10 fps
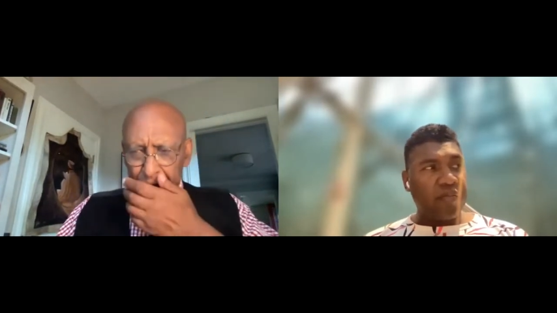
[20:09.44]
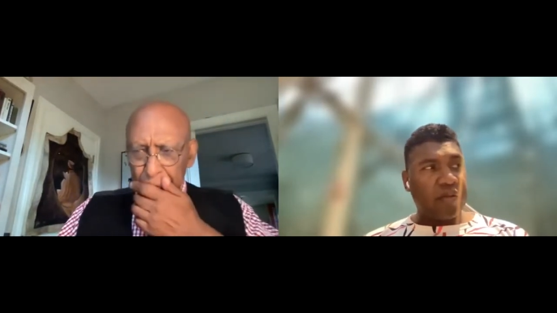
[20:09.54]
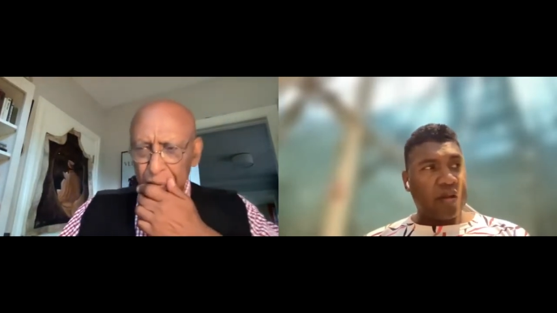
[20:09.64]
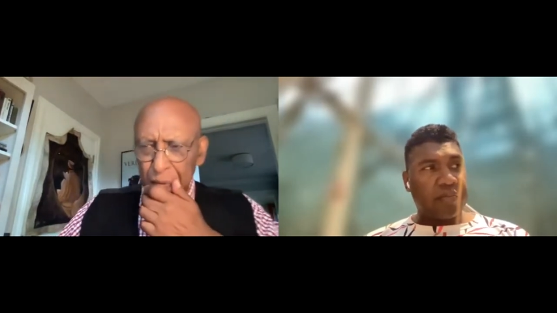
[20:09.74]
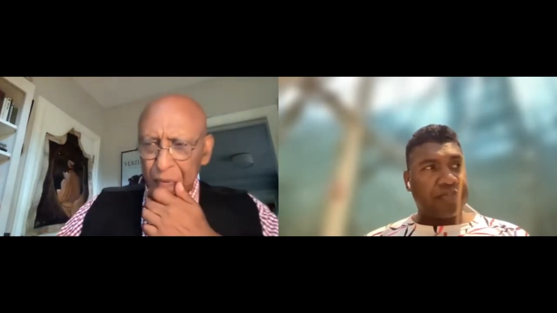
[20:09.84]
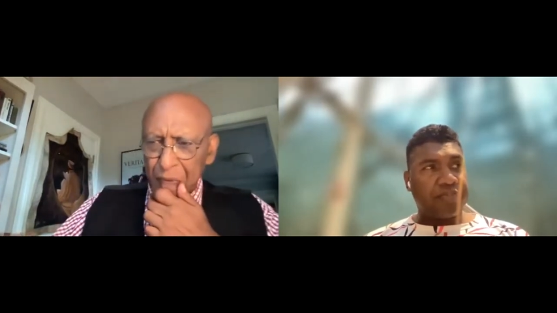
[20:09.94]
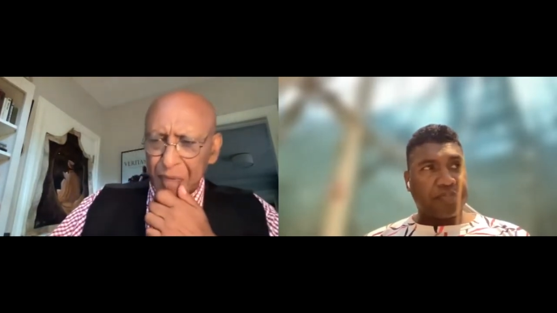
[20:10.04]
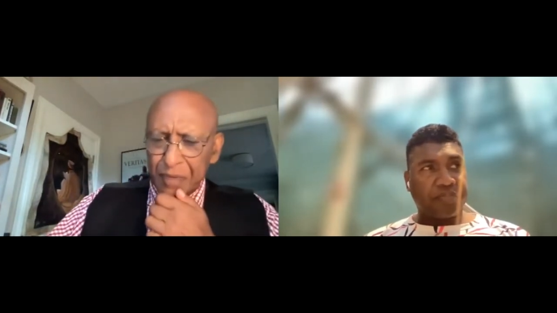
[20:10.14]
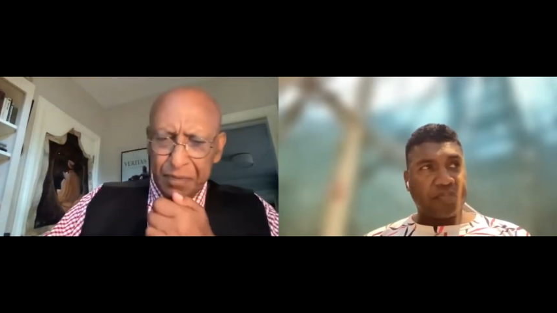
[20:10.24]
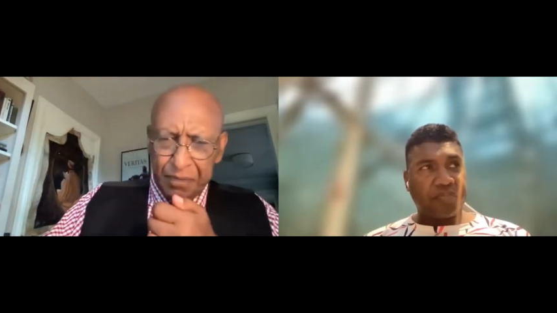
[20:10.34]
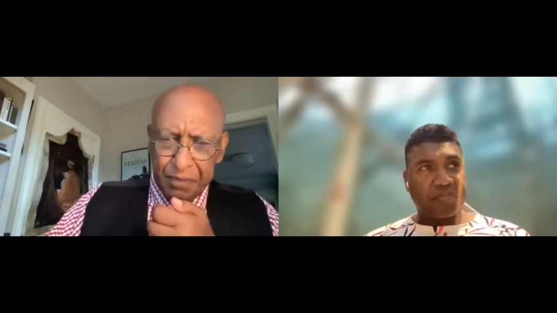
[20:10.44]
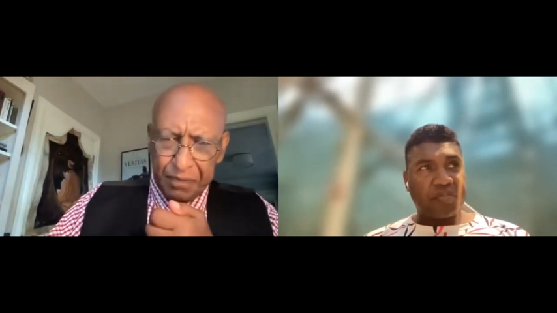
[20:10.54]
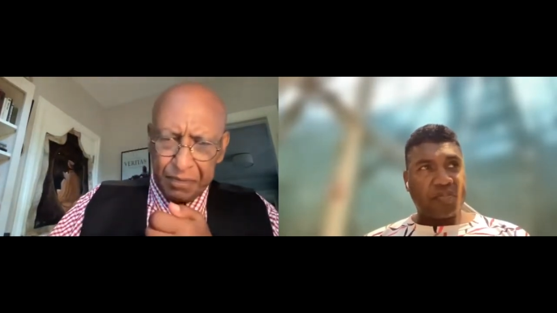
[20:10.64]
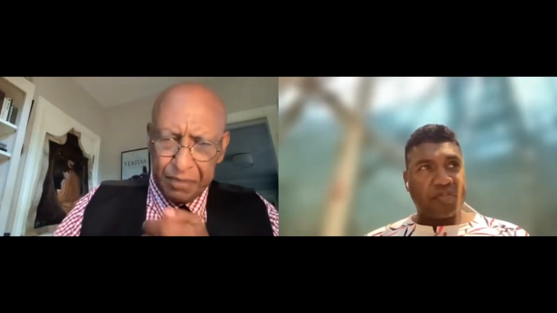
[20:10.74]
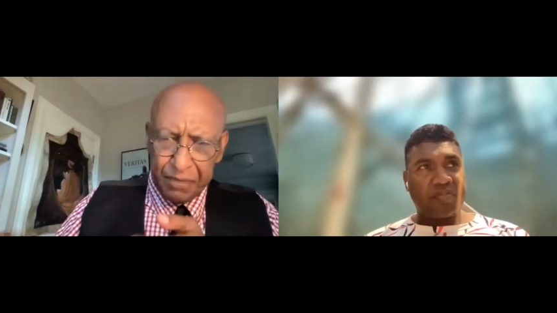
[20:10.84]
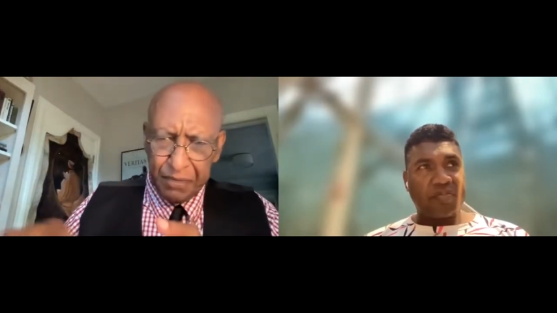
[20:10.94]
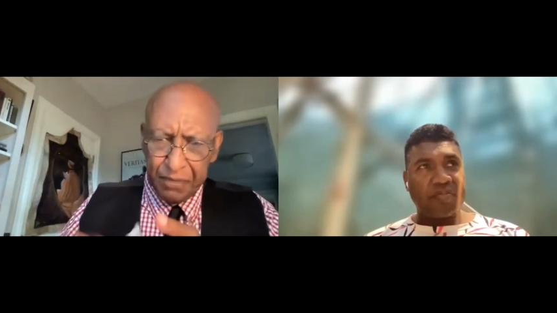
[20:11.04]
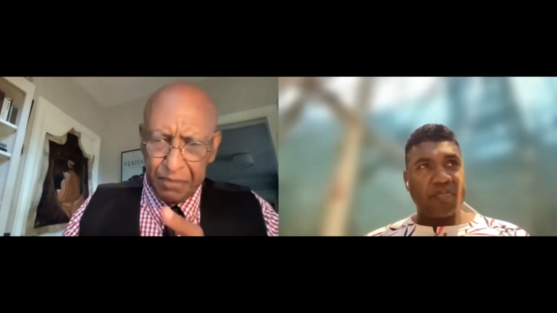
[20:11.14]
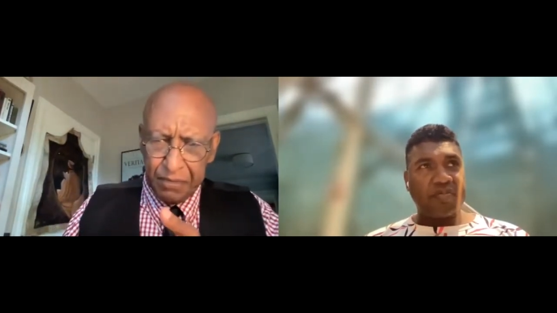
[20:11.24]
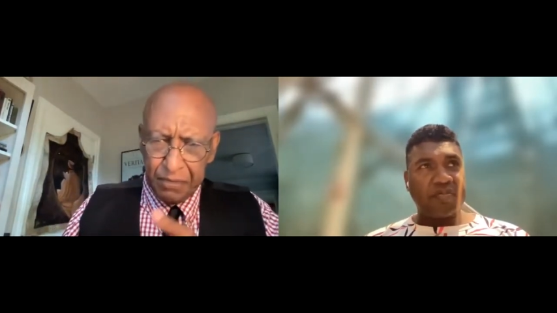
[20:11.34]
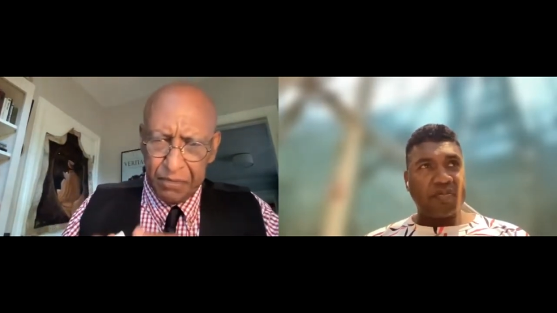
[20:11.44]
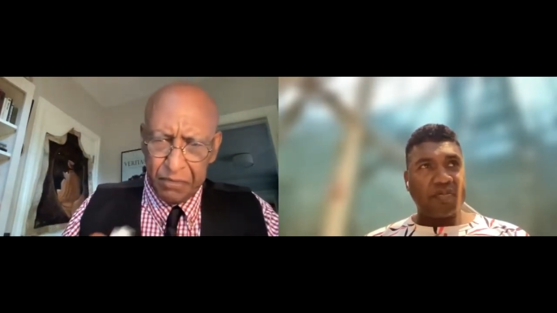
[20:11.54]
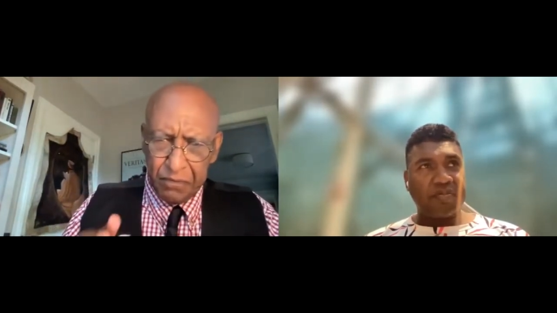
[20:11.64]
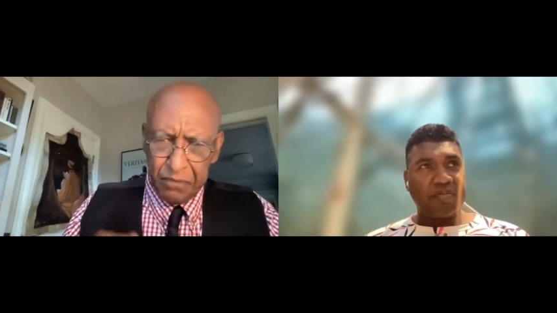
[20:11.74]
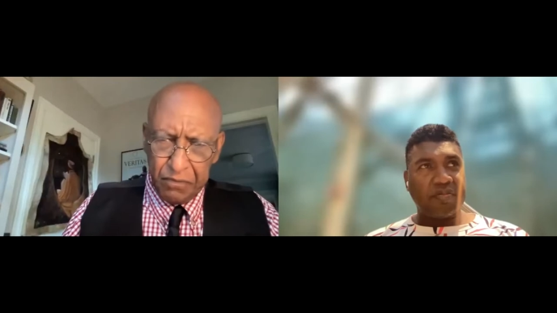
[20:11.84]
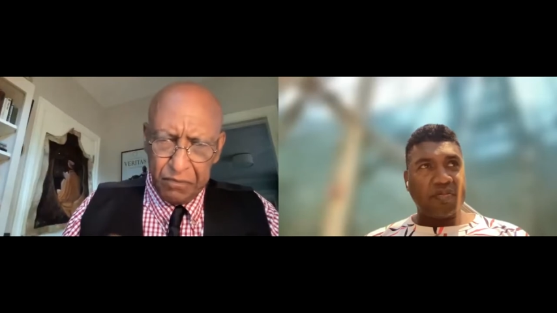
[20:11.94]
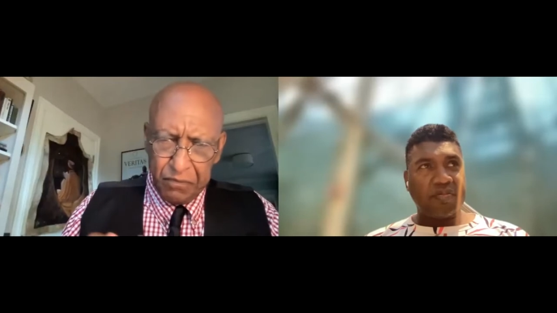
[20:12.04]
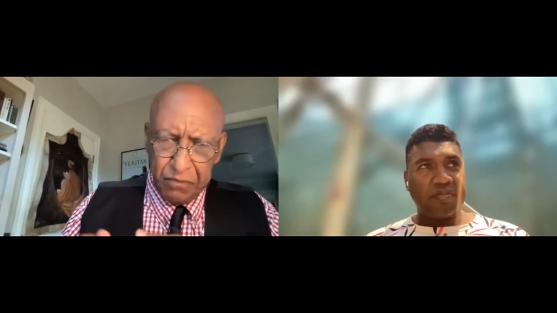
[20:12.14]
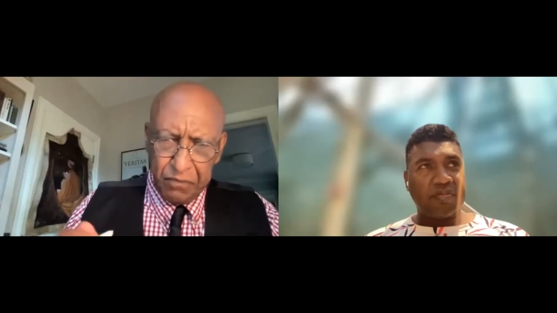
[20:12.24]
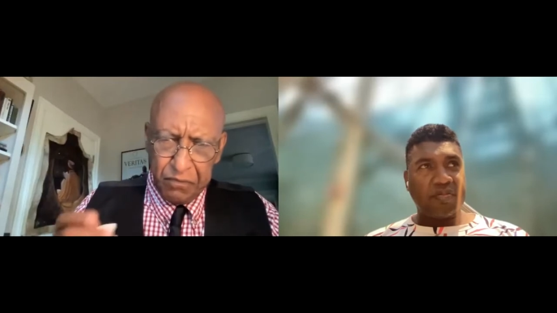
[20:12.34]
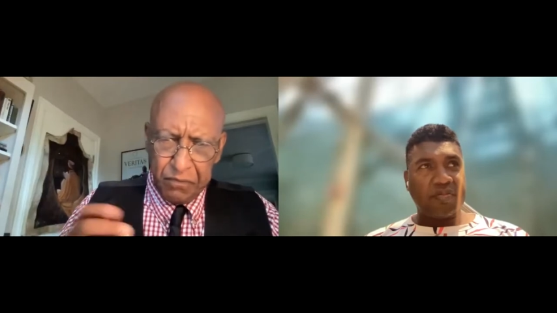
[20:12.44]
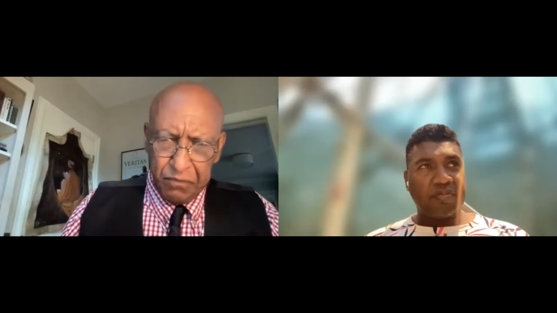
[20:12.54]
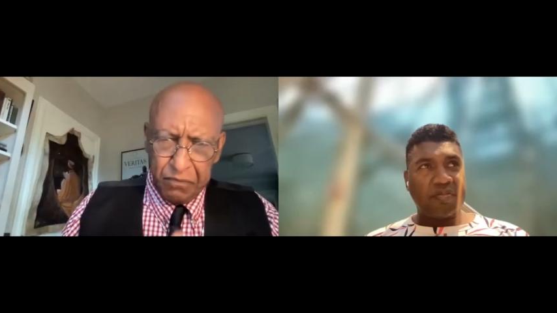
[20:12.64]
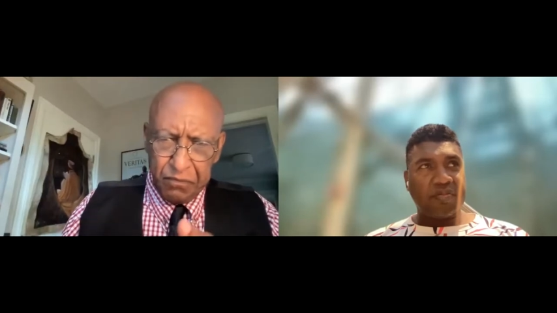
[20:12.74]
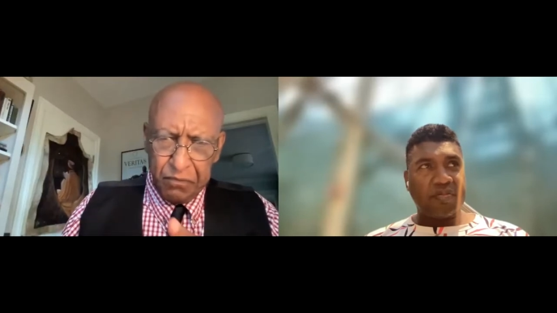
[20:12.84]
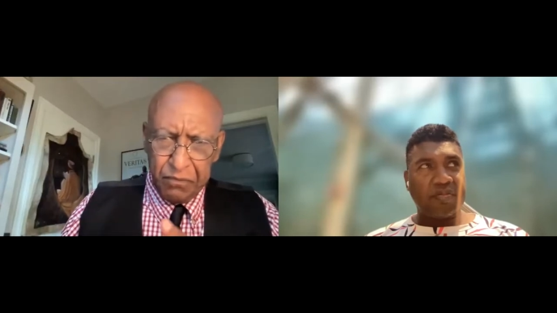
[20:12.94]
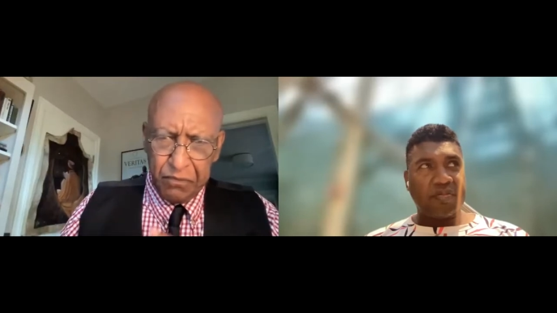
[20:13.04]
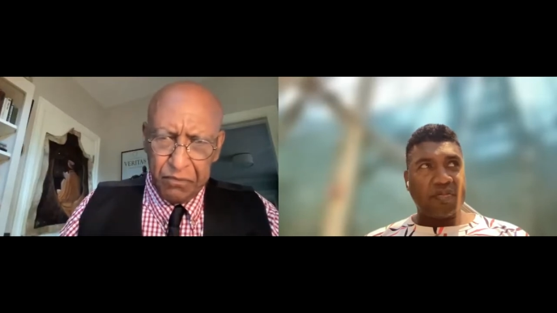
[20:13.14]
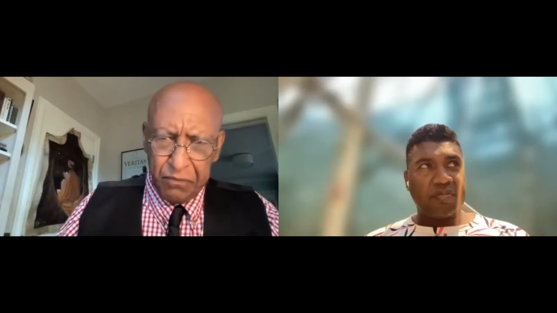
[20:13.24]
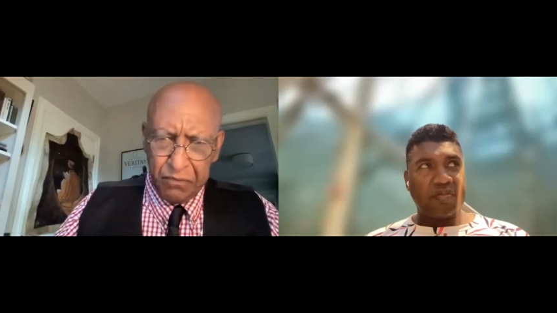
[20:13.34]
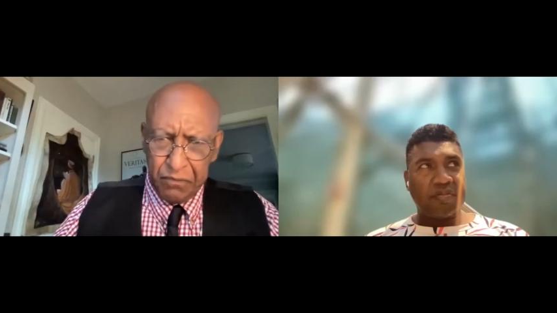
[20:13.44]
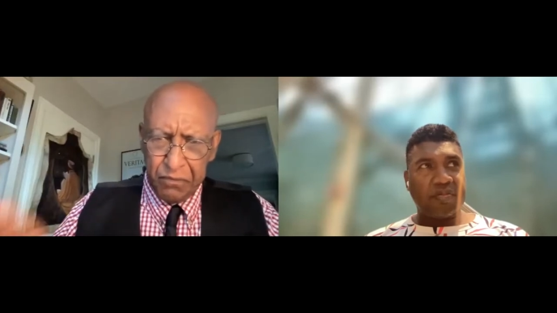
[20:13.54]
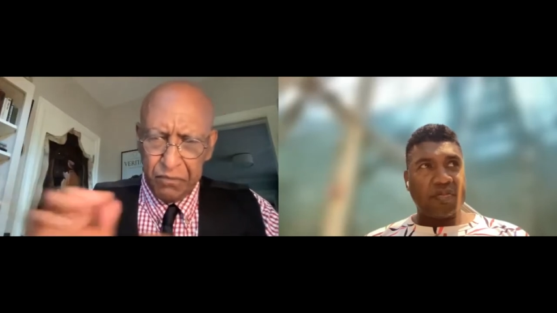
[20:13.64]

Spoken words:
No one is speaking in this clip.